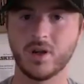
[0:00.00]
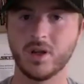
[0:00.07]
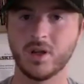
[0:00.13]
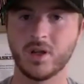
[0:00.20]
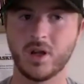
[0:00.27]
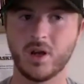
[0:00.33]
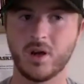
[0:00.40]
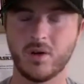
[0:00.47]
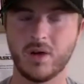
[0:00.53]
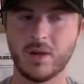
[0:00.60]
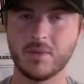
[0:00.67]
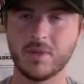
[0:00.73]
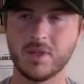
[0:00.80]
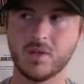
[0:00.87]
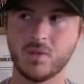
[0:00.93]
I
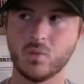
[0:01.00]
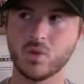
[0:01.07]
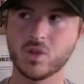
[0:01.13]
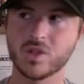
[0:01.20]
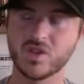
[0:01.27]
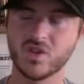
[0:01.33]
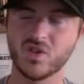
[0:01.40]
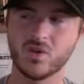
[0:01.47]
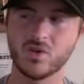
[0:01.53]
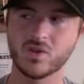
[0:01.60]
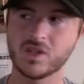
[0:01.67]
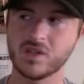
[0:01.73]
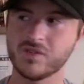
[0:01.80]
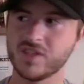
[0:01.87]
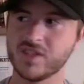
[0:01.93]
mean, we're still
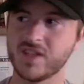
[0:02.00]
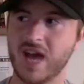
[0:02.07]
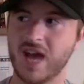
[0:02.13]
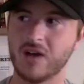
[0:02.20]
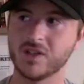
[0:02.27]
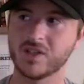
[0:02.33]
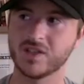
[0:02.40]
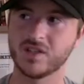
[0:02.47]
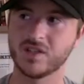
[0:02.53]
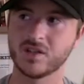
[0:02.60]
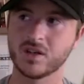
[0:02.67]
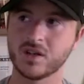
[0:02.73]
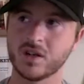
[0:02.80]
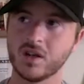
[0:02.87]
close enough to Dallas here